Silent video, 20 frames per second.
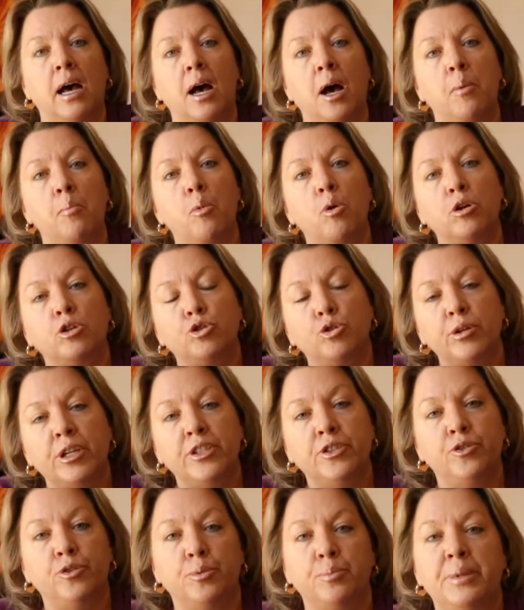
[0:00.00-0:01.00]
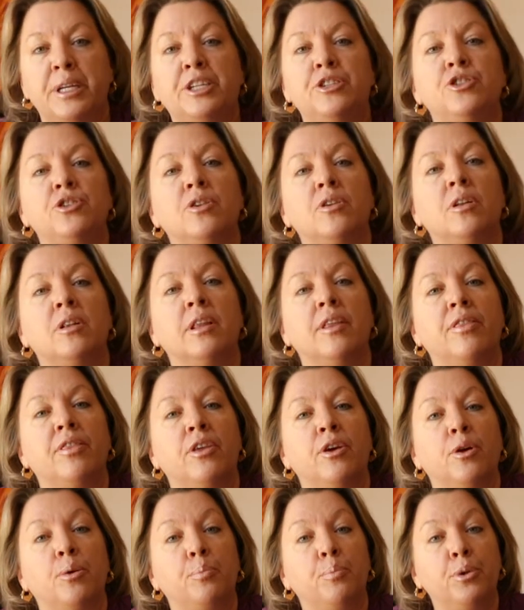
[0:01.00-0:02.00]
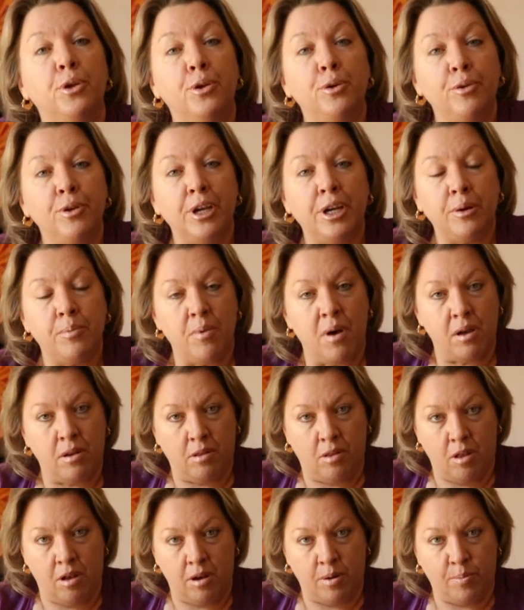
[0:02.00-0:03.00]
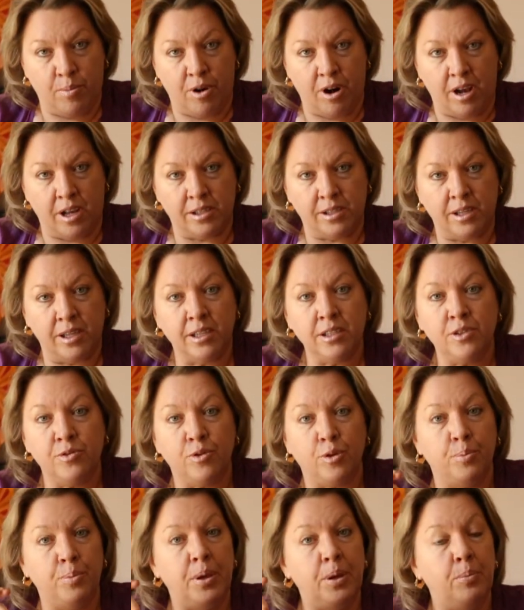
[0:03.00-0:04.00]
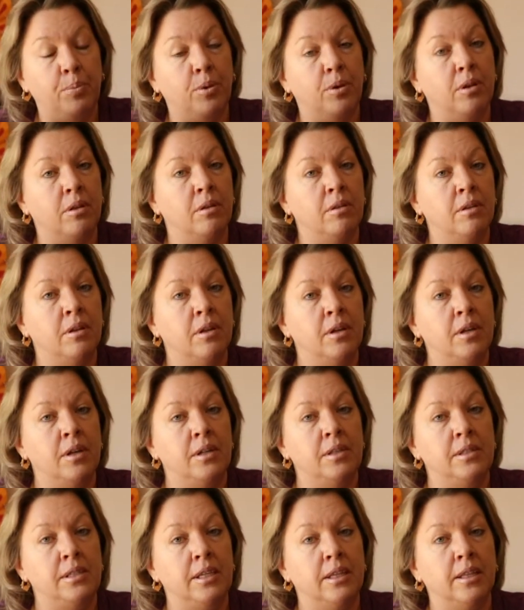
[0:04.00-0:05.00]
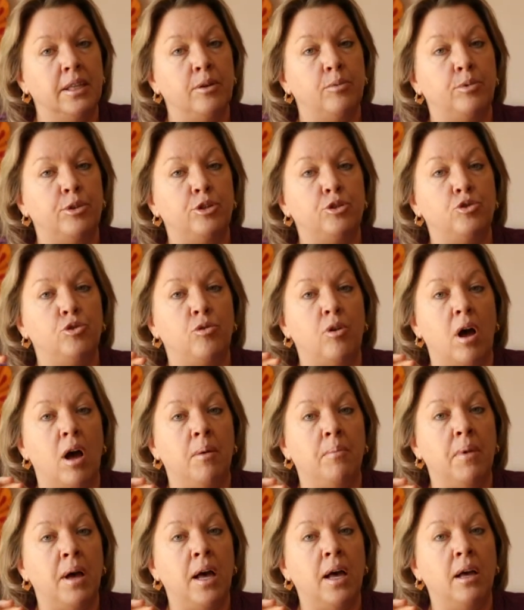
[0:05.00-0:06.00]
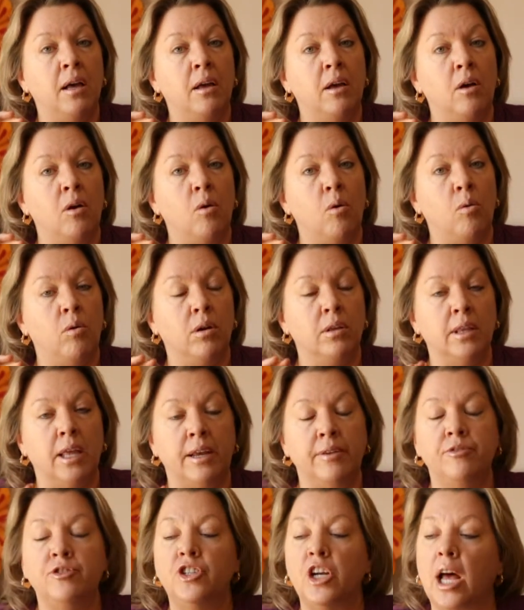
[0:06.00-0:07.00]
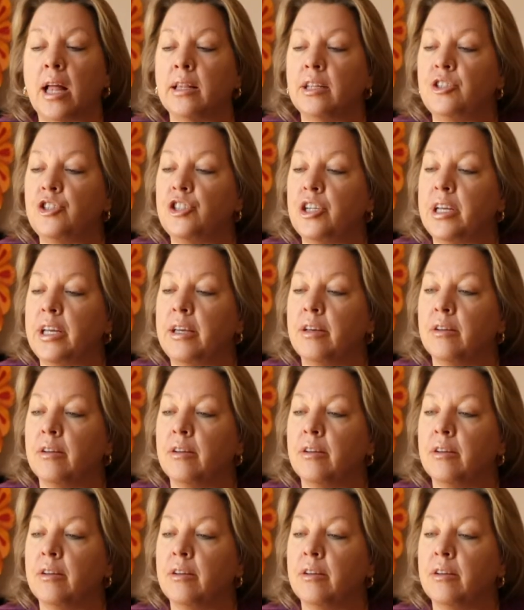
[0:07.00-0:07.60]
a more transformational and therapeutic monologue process for people dealing with trauma or life-challenging